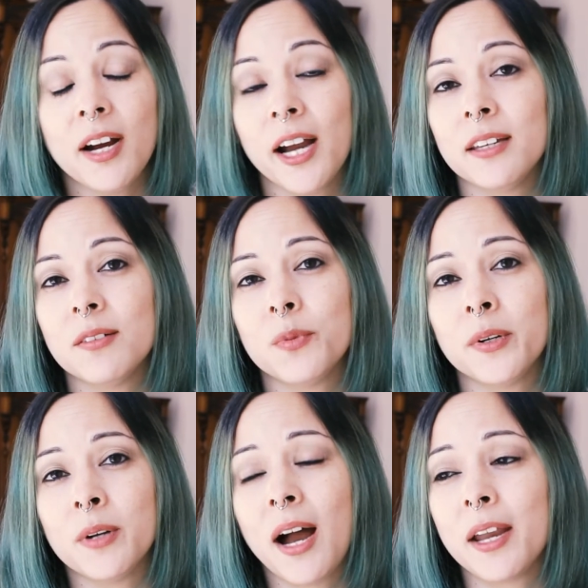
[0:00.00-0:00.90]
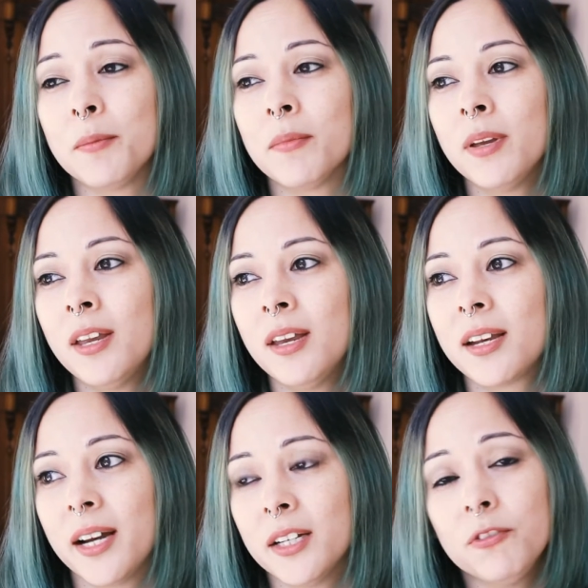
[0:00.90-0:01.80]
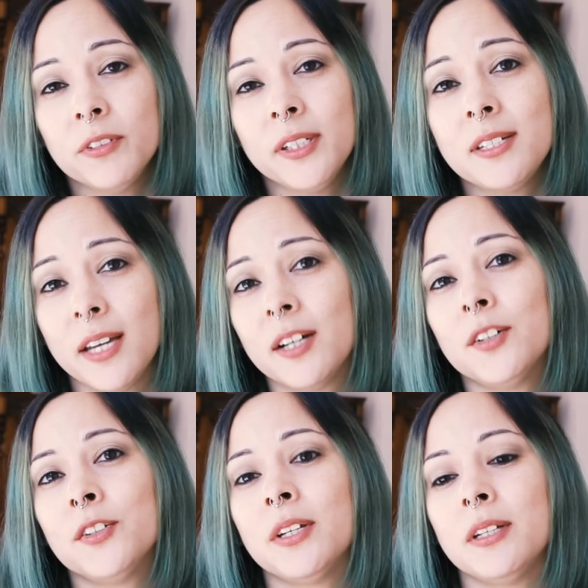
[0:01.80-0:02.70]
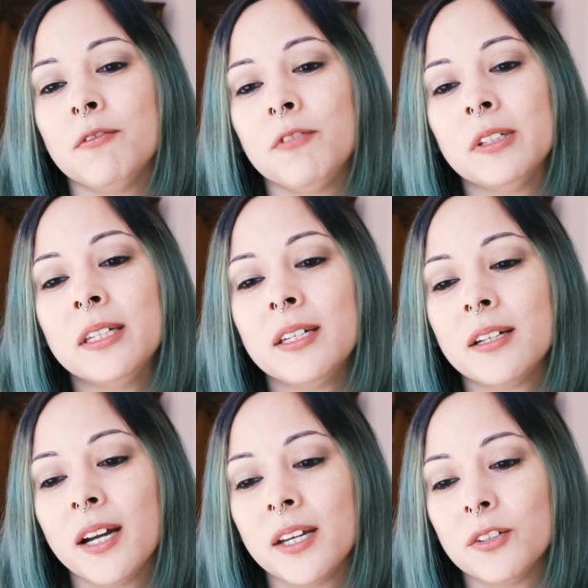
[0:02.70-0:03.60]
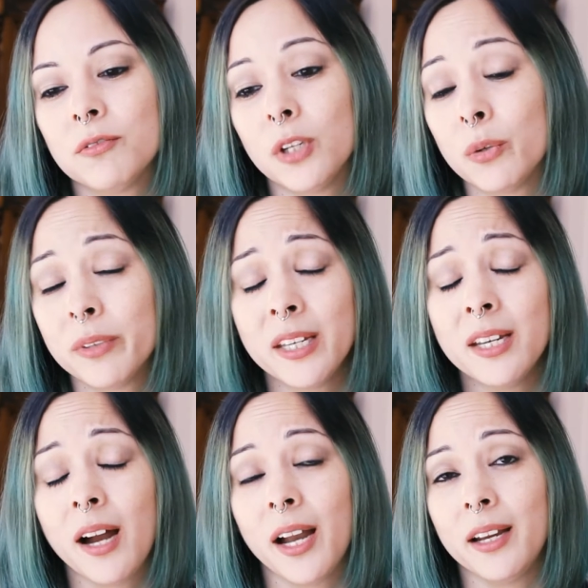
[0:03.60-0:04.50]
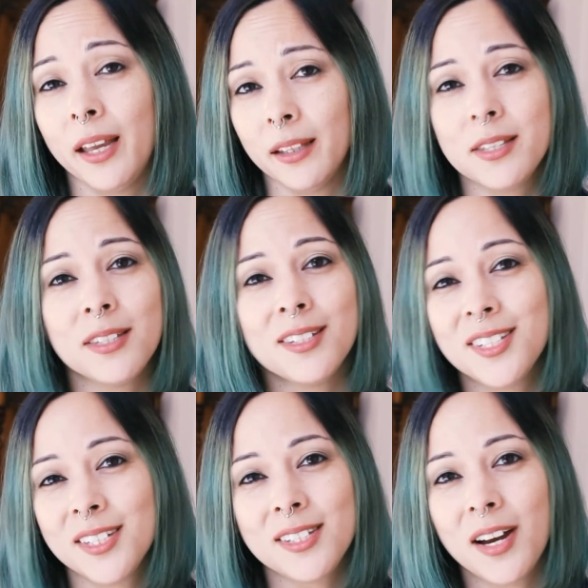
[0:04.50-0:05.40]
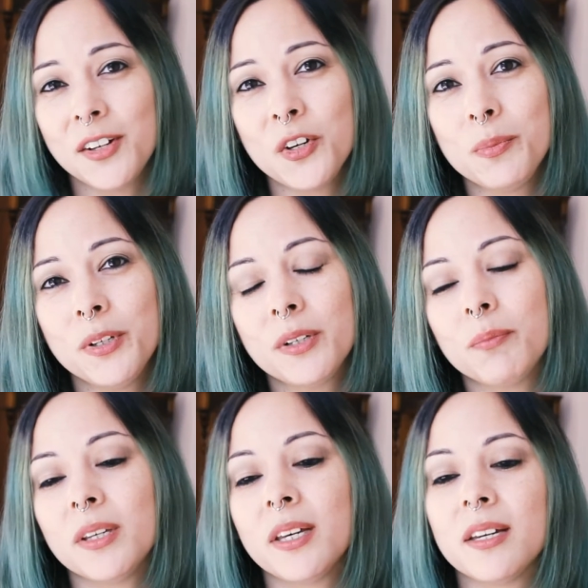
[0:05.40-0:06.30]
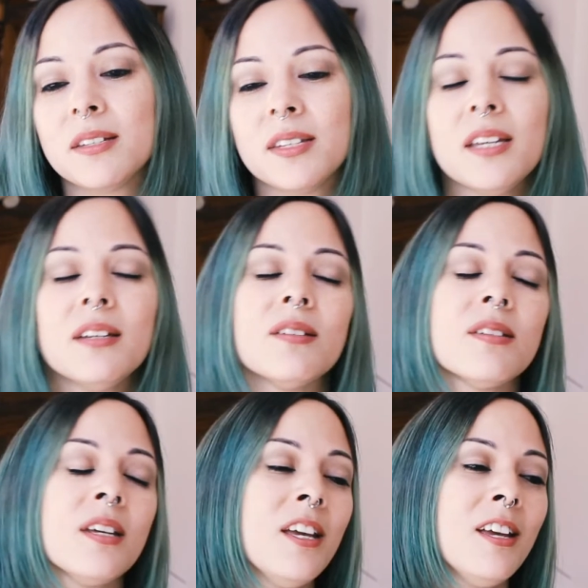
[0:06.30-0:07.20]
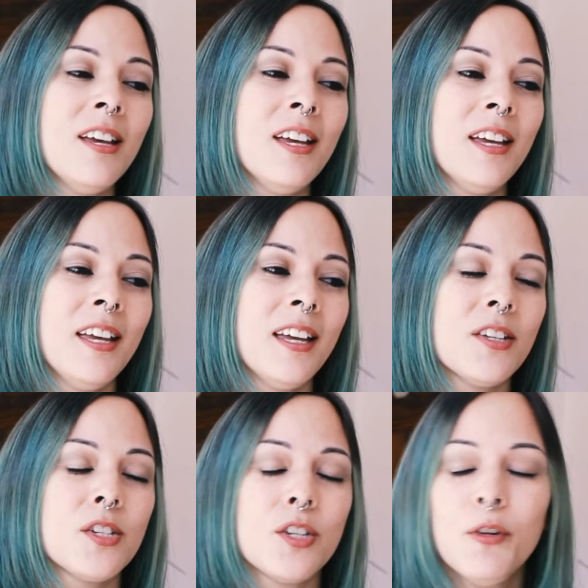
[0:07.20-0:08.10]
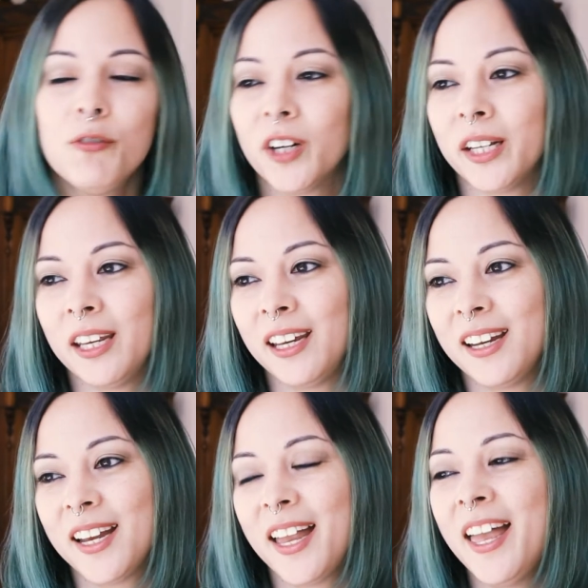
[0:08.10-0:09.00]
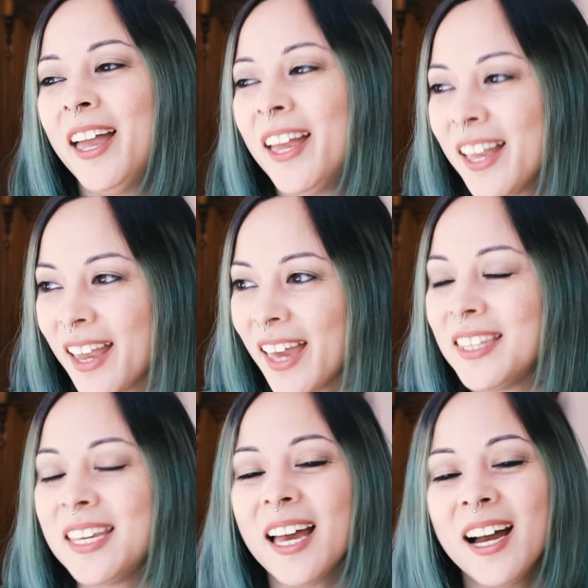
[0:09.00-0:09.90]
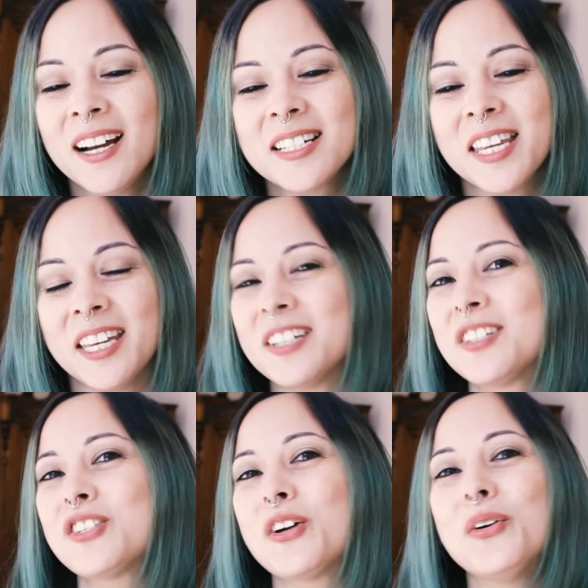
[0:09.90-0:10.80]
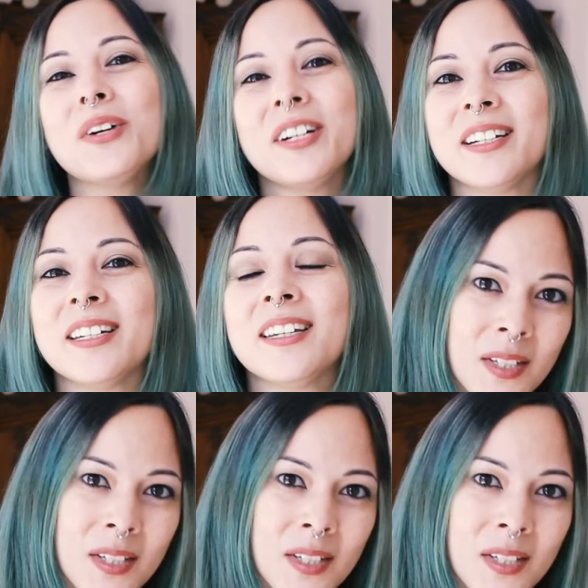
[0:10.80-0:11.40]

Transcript: I when I'm kind of feeling down and I'm feeling kind of lonely, I, I listen to this audiobook because it is so funny. and the acting is so good.